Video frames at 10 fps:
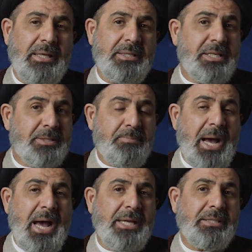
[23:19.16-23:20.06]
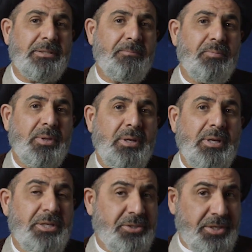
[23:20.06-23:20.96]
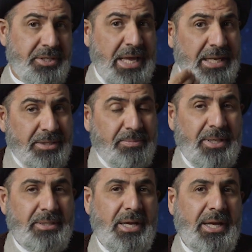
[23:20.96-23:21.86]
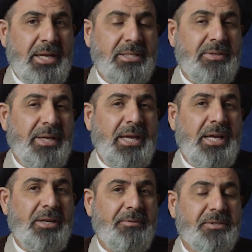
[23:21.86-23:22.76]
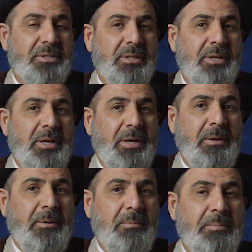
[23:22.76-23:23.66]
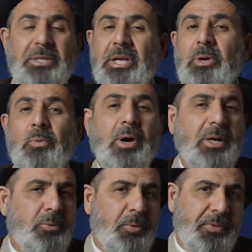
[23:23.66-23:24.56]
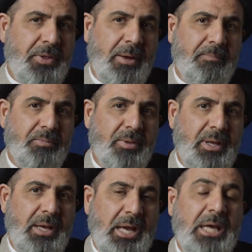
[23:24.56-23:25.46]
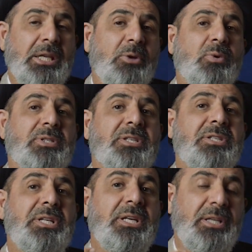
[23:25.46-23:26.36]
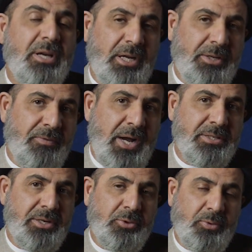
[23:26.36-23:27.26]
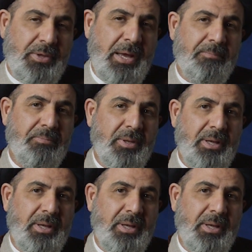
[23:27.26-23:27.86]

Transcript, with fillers: despite his resentment against the caliphs. But he worked with them, and he was a senior advisor to them,